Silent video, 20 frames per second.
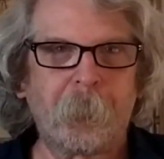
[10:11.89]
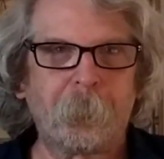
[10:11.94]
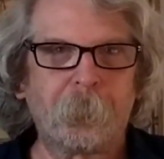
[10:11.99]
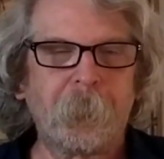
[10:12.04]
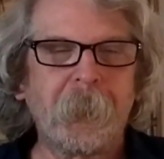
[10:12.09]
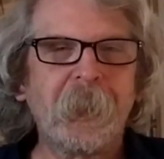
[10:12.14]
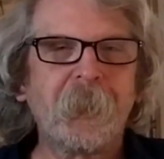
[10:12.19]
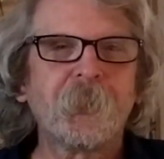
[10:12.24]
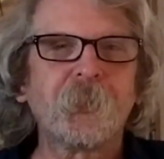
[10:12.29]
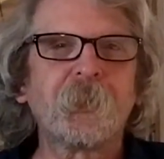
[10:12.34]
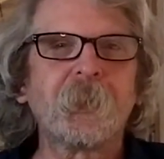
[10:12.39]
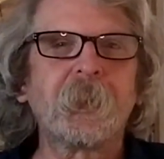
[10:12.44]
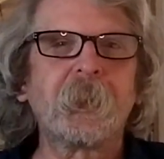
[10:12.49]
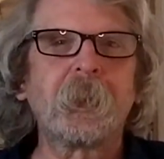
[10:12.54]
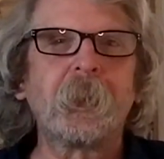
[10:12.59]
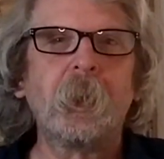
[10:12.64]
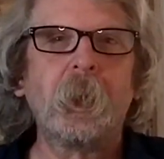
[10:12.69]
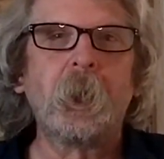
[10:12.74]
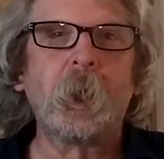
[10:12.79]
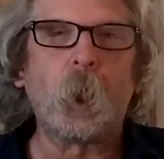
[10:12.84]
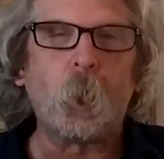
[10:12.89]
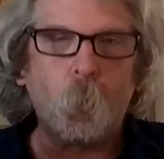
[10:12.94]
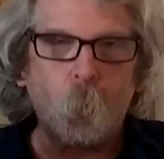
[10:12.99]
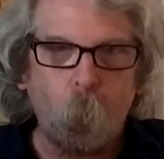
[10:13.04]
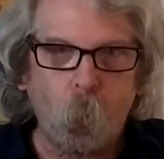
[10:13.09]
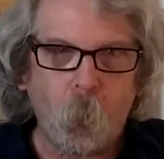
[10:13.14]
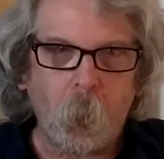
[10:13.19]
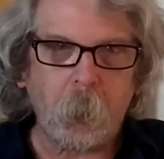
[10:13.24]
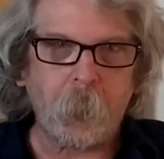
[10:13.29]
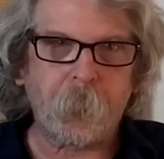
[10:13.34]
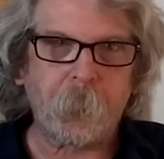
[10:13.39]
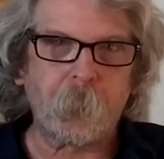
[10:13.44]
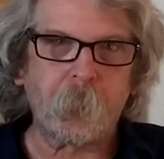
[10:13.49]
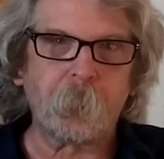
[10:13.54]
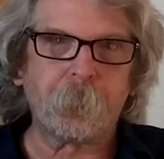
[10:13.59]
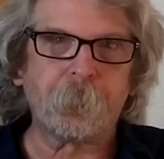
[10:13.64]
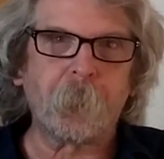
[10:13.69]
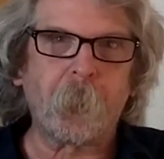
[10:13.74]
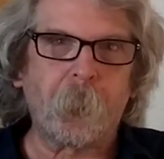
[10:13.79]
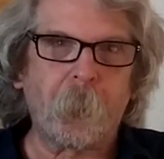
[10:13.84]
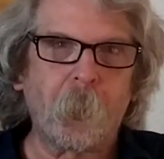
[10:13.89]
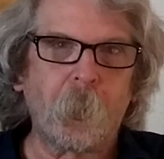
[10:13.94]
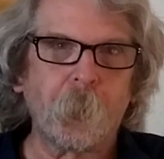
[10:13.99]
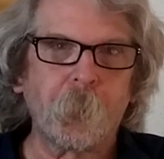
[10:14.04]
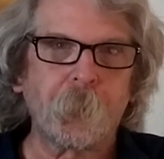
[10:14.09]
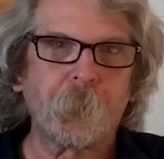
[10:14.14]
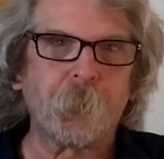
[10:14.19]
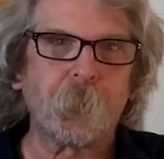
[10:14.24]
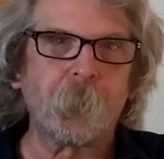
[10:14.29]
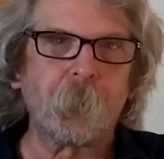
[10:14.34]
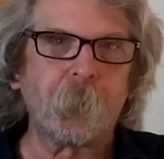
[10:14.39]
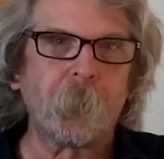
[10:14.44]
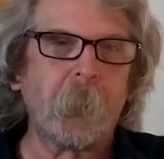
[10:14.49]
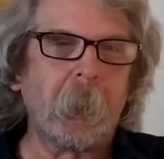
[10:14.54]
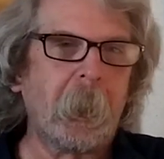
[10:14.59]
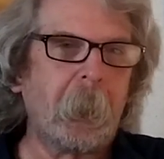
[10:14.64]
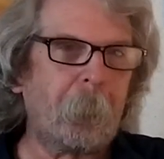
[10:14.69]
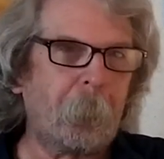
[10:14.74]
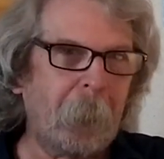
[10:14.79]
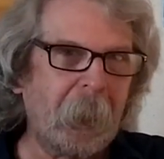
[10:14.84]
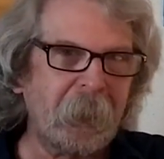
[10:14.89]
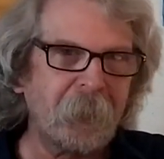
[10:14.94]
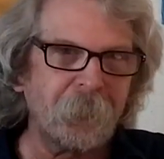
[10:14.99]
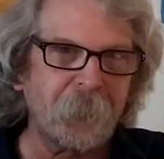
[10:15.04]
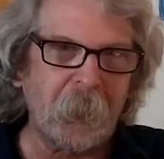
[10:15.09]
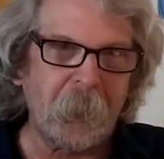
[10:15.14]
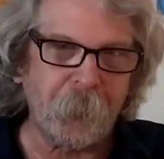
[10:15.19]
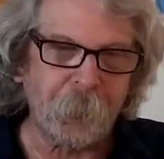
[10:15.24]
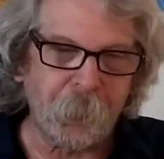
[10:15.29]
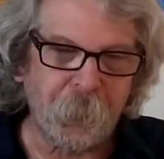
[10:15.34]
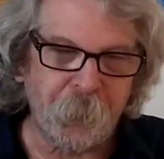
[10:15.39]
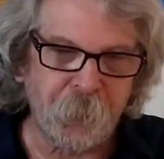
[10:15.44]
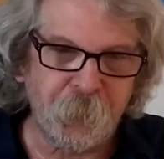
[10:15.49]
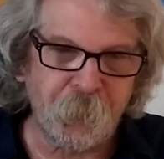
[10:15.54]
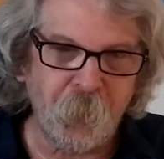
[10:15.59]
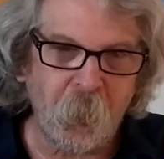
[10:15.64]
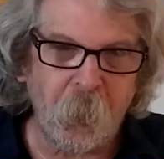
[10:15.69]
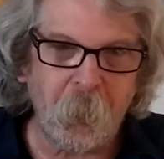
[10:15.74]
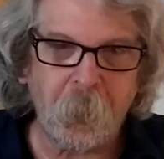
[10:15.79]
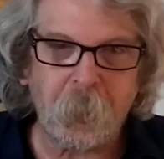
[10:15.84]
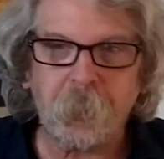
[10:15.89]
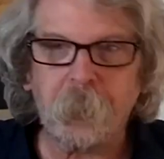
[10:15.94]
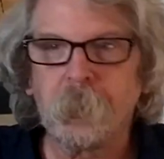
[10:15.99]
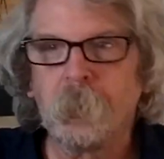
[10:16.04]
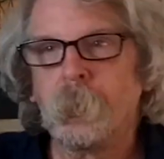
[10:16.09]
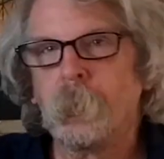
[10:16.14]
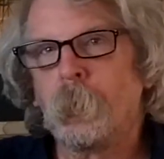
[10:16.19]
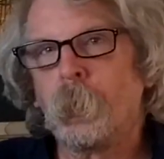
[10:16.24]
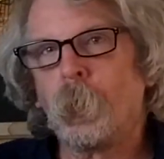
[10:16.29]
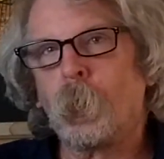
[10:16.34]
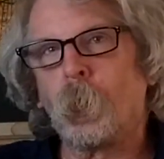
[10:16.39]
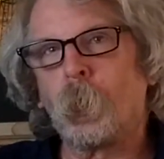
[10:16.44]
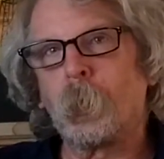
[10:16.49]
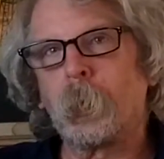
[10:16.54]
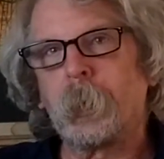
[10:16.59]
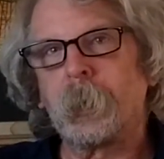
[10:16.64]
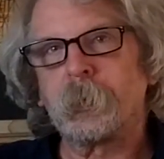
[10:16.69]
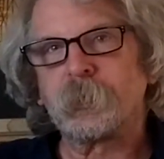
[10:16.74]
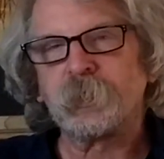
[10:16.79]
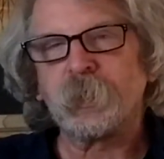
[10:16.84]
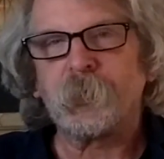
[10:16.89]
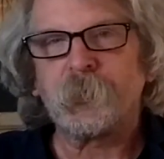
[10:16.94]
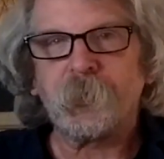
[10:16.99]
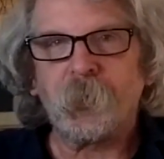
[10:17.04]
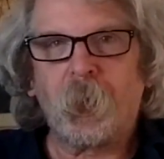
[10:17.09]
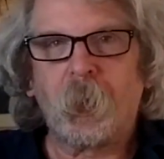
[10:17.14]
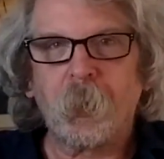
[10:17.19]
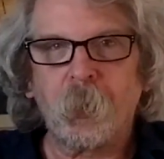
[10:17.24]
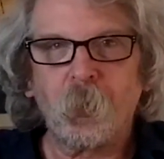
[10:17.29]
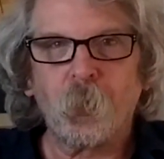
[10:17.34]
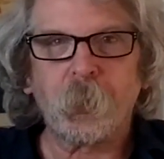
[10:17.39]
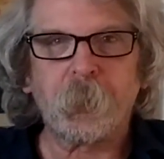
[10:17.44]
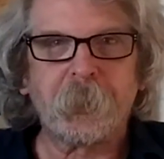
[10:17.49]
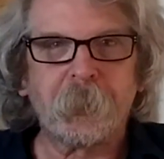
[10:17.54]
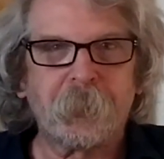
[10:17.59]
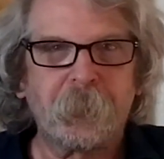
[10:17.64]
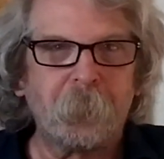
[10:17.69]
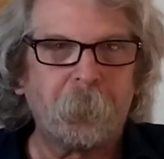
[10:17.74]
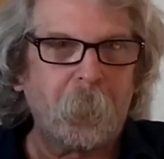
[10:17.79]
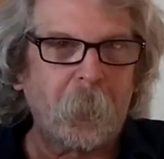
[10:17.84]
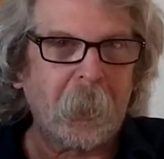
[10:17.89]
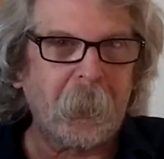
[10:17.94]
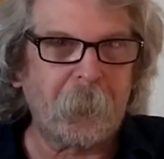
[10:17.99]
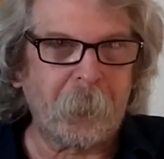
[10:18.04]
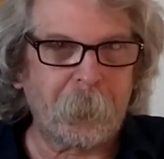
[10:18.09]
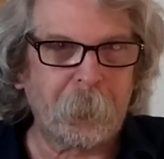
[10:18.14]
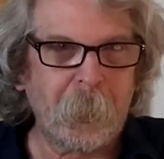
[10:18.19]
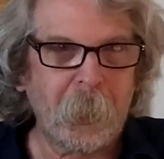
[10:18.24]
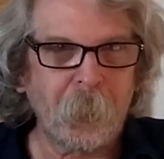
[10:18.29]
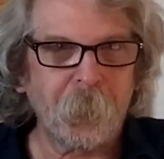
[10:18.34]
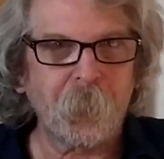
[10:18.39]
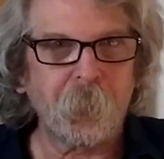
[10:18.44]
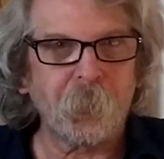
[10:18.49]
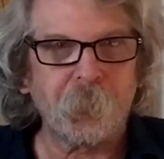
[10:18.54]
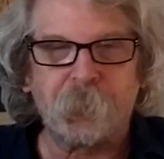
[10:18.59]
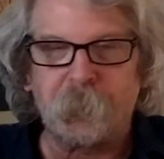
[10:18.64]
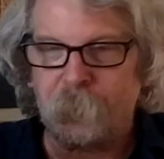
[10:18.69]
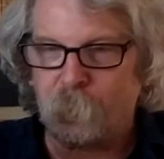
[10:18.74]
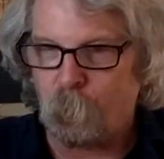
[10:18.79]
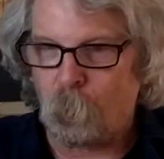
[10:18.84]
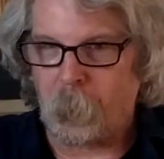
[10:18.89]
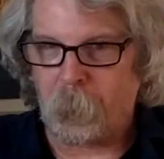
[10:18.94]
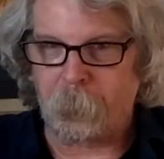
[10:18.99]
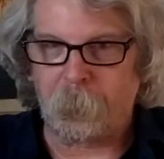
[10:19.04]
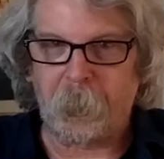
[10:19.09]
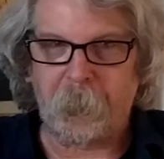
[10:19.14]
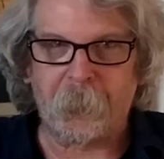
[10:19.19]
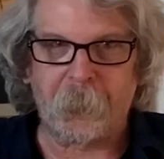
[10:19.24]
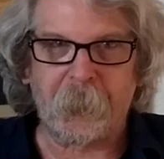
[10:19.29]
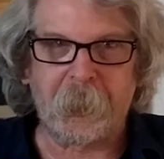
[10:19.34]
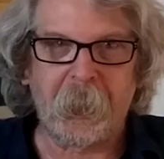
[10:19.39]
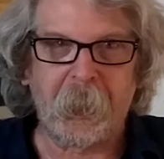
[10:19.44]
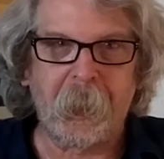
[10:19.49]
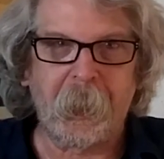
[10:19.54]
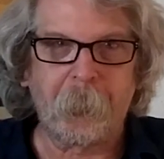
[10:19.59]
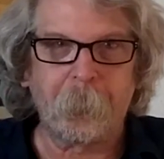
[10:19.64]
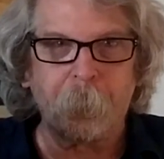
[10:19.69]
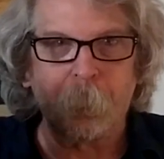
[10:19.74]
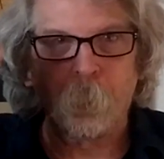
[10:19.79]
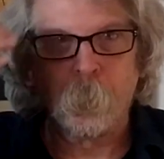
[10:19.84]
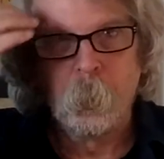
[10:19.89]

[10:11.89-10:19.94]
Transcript: Basically, a walkthrough for those who might have gotten stuck or just aren't looking to play the puzzles, just want to play the game,